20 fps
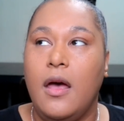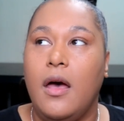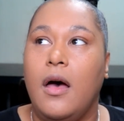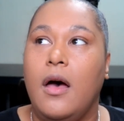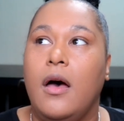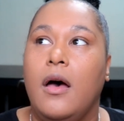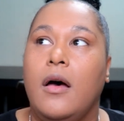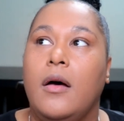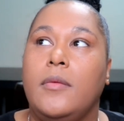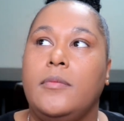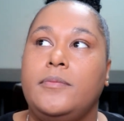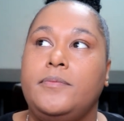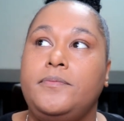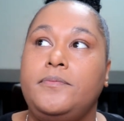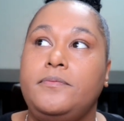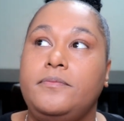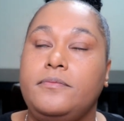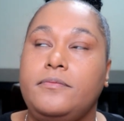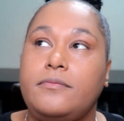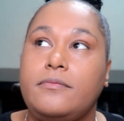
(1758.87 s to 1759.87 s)

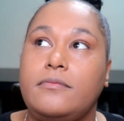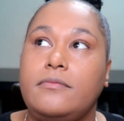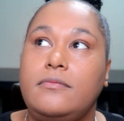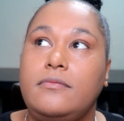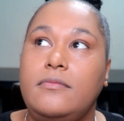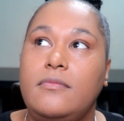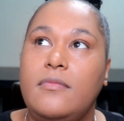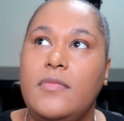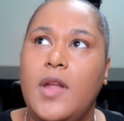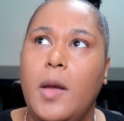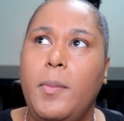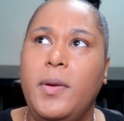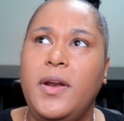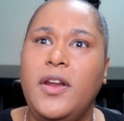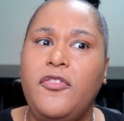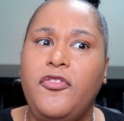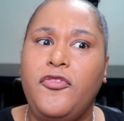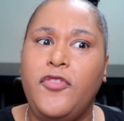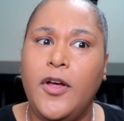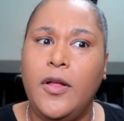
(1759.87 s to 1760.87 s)
But
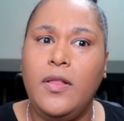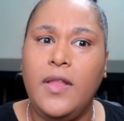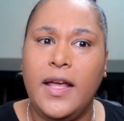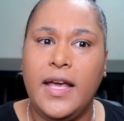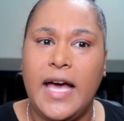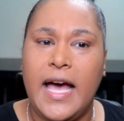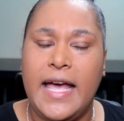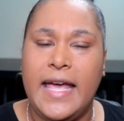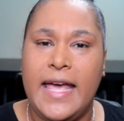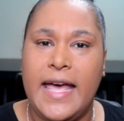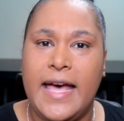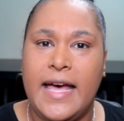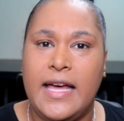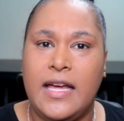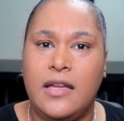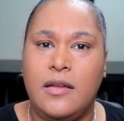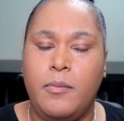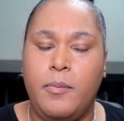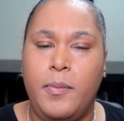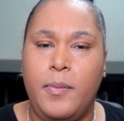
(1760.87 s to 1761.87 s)
it felt like I
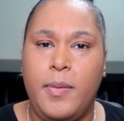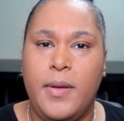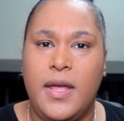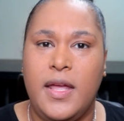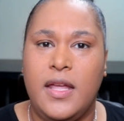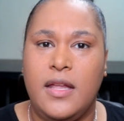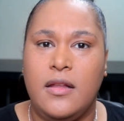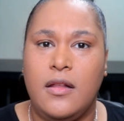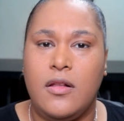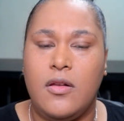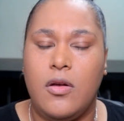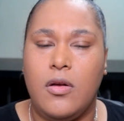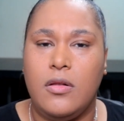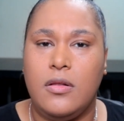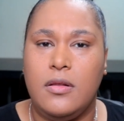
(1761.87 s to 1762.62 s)
had been